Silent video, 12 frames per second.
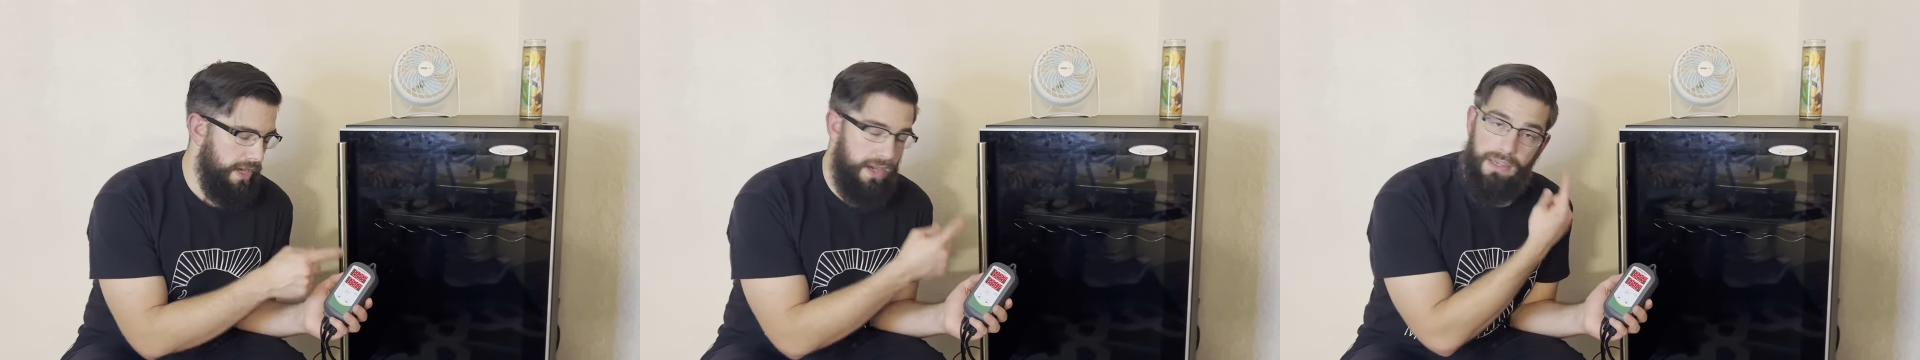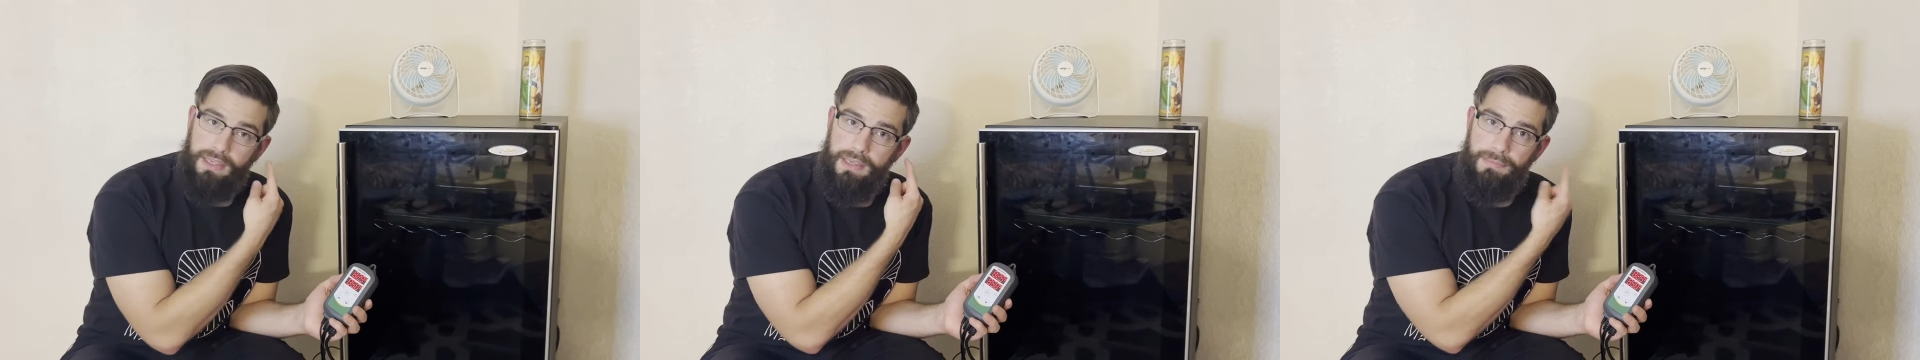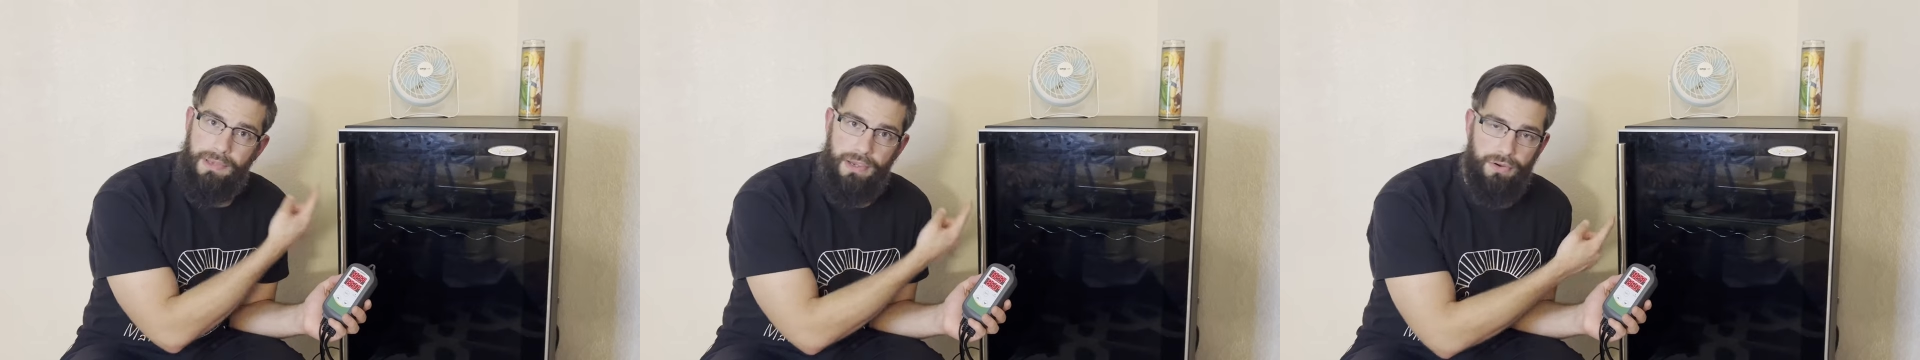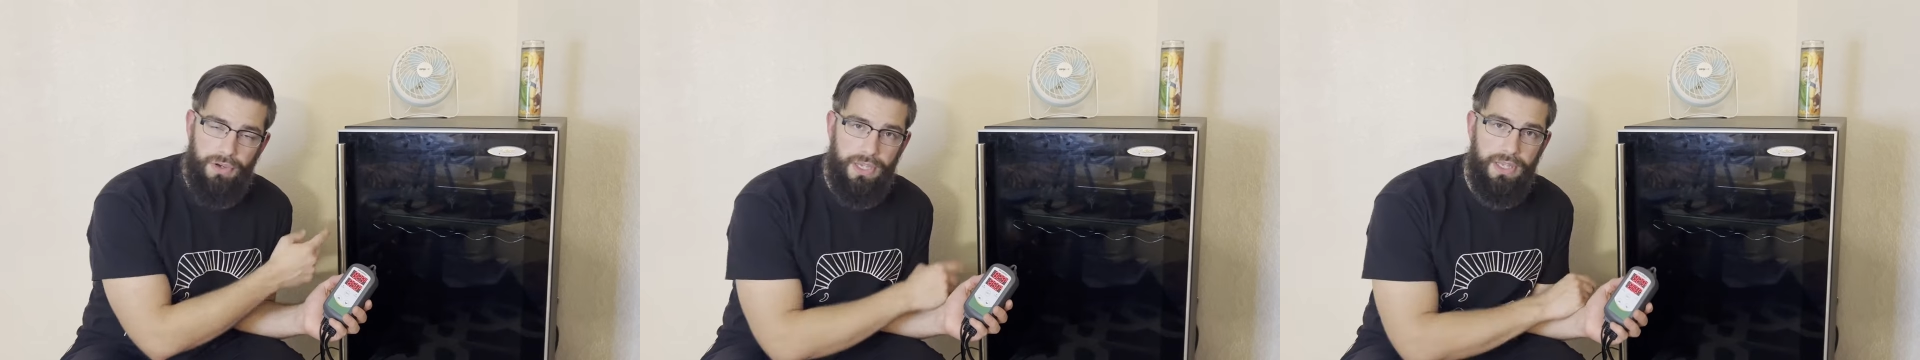I keep
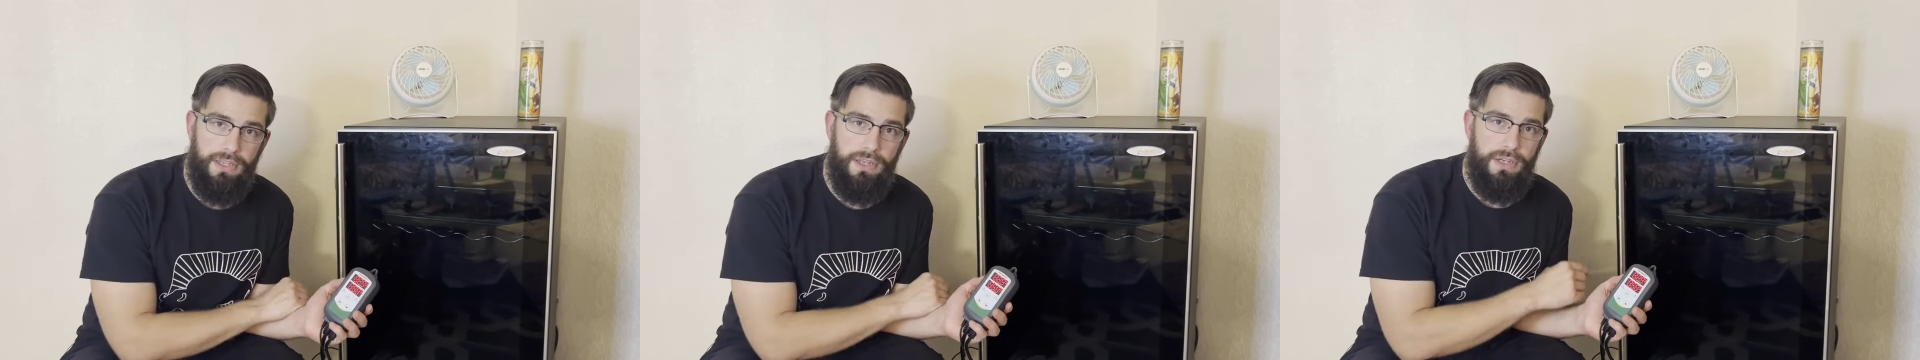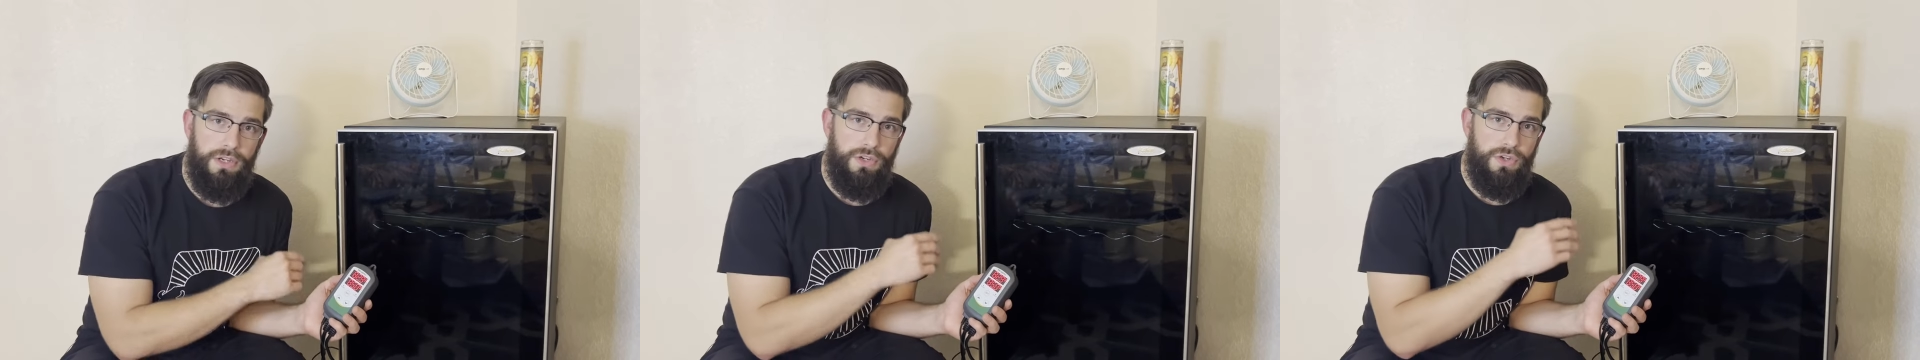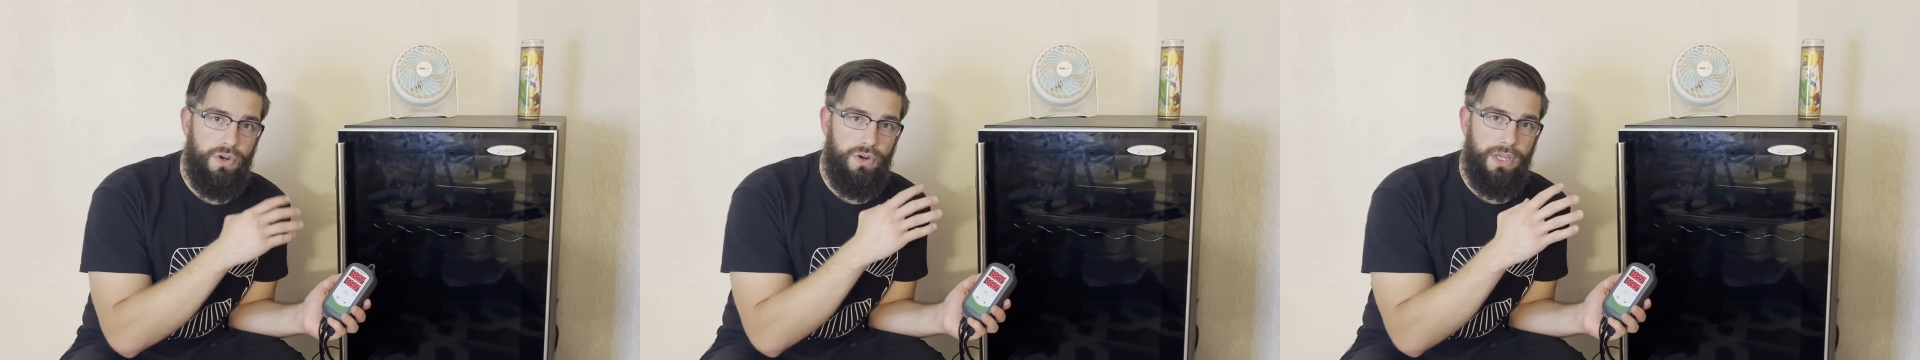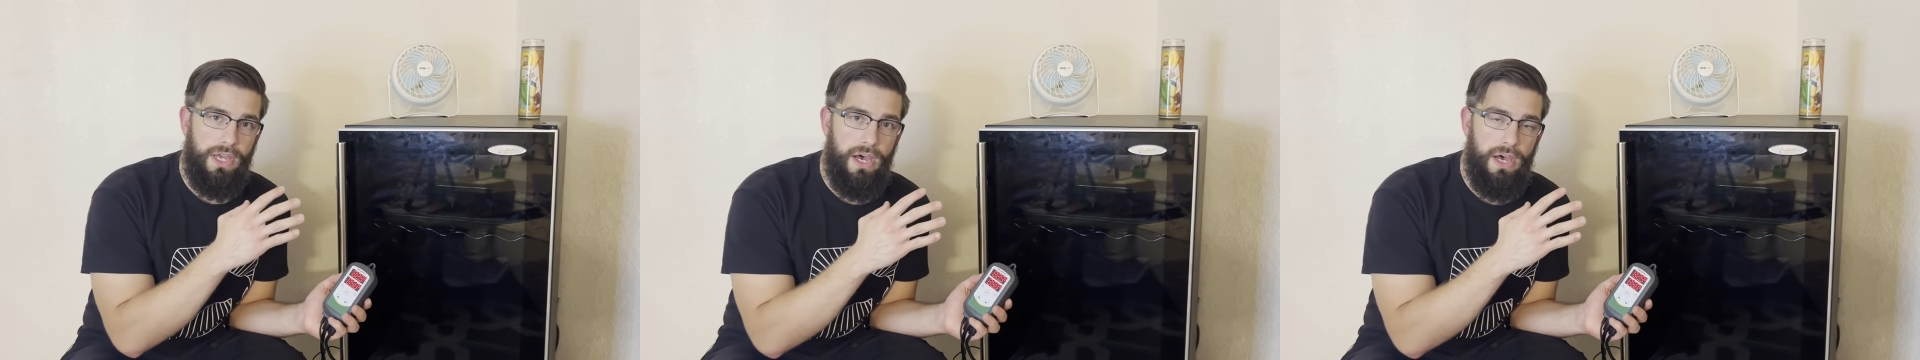hearing it
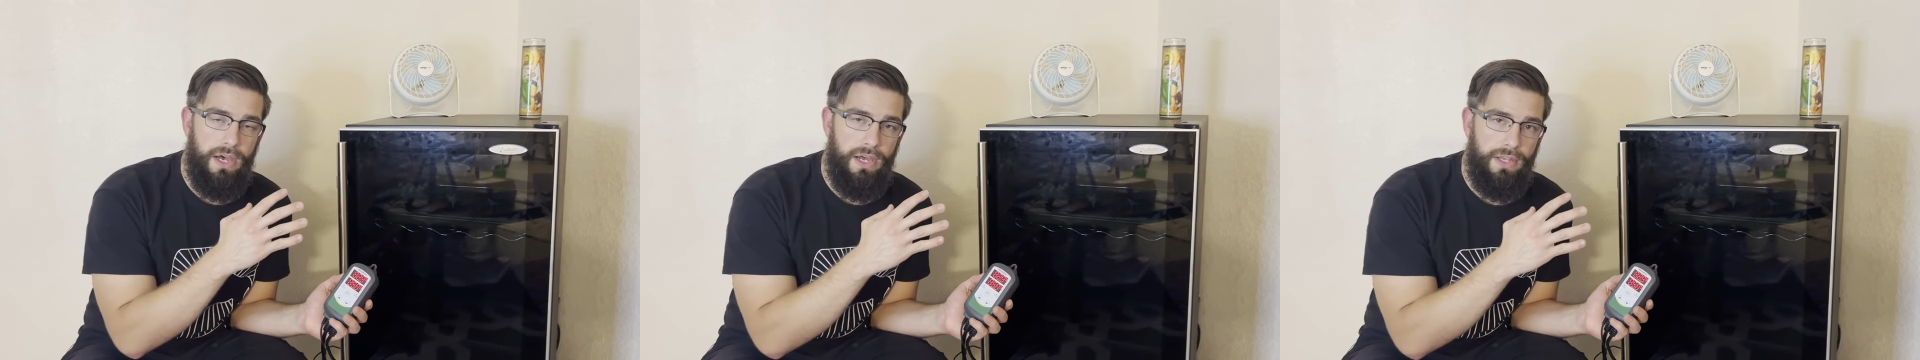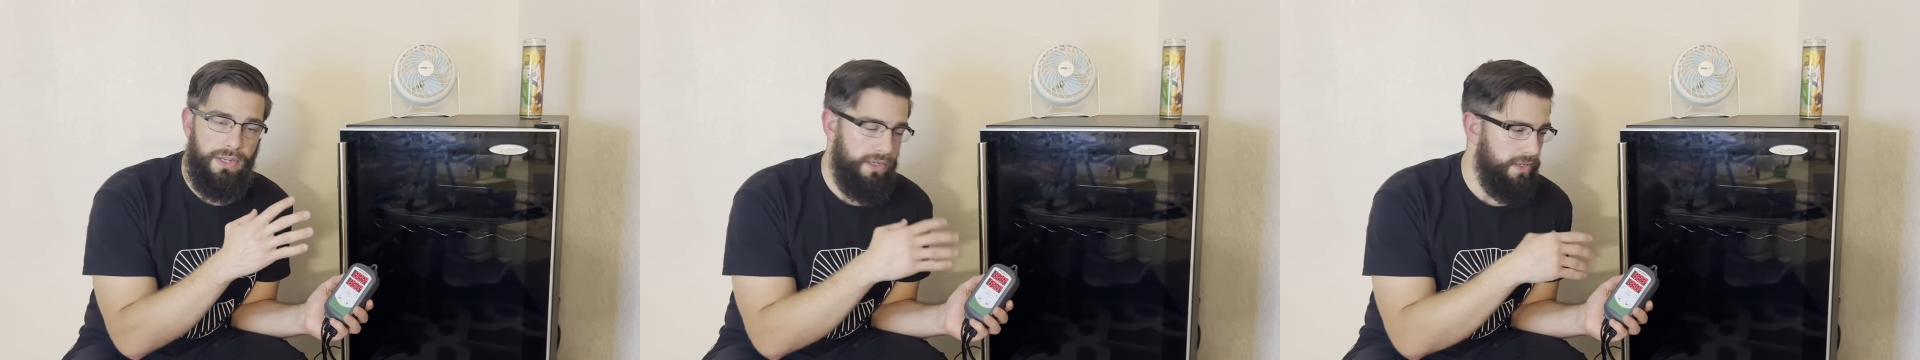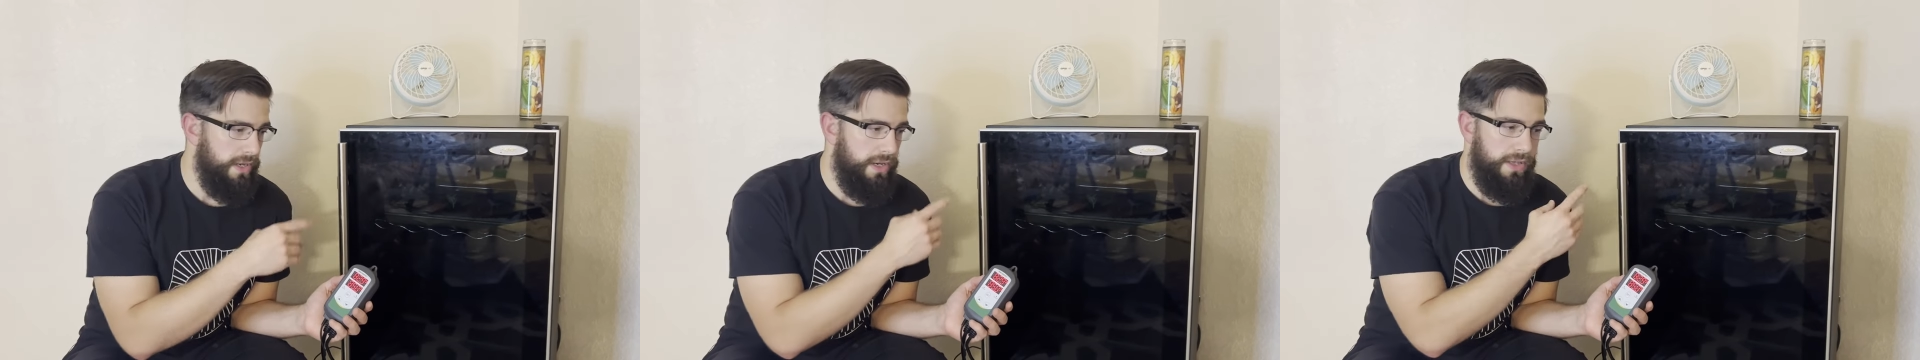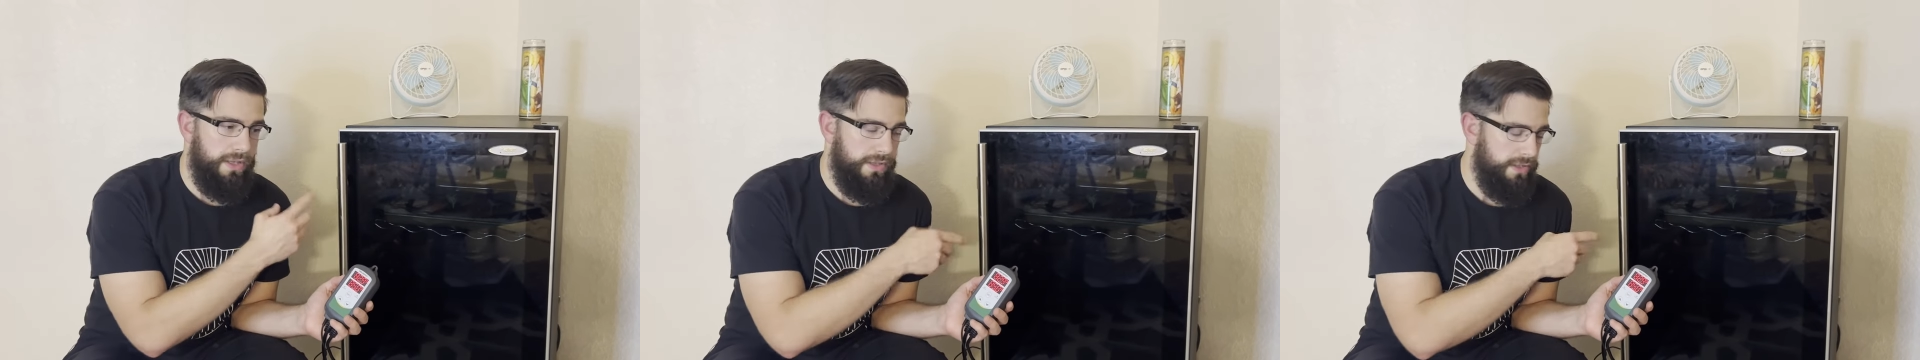turning on
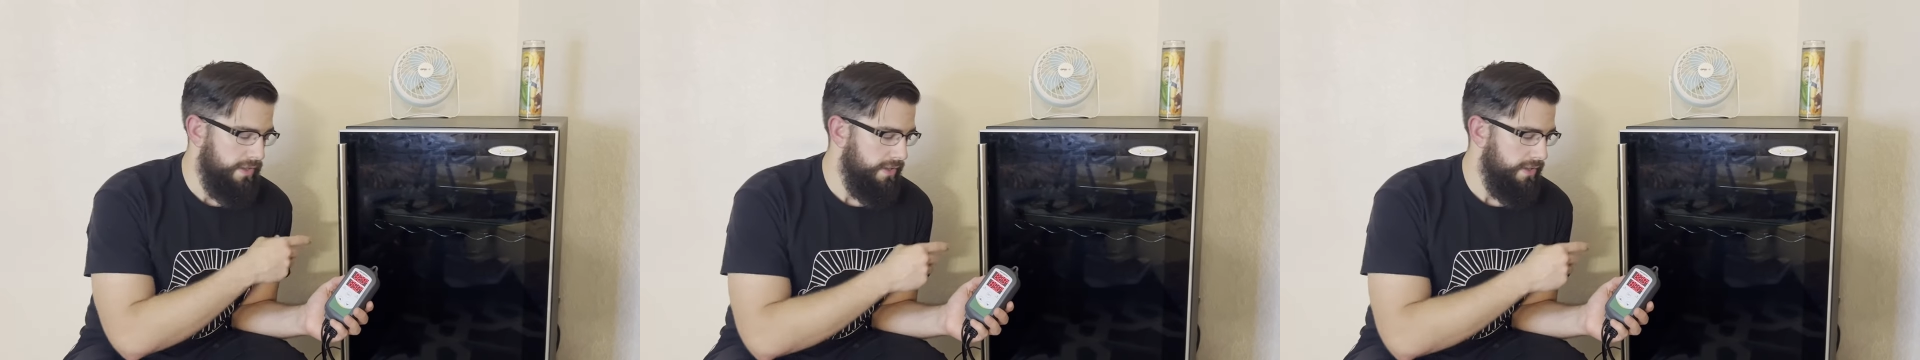uh,